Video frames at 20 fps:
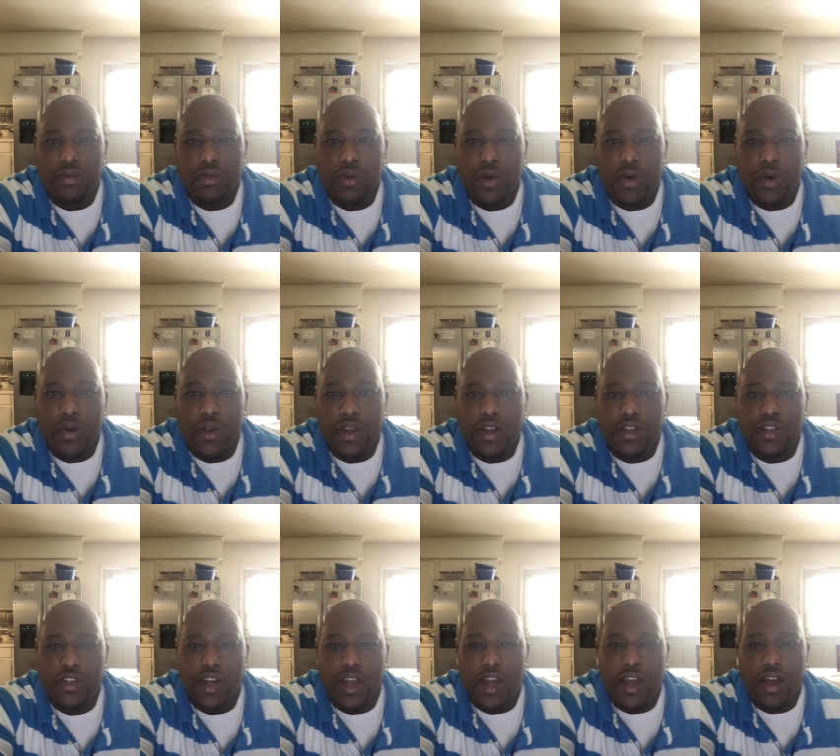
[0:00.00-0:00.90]
Warrior
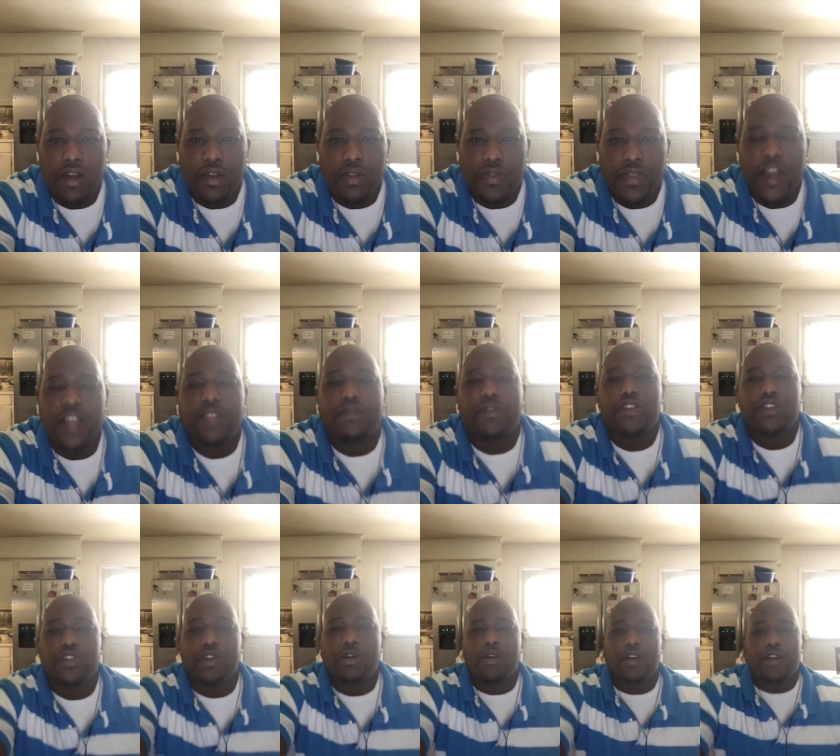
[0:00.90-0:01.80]
child. Thanks for
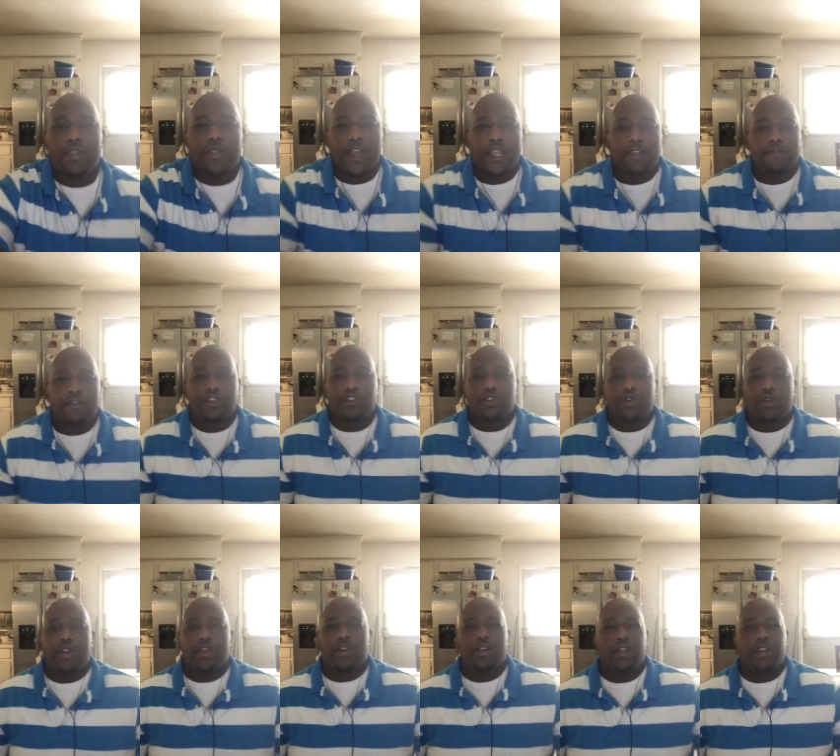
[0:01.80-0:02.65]
joining. Thanks for joining.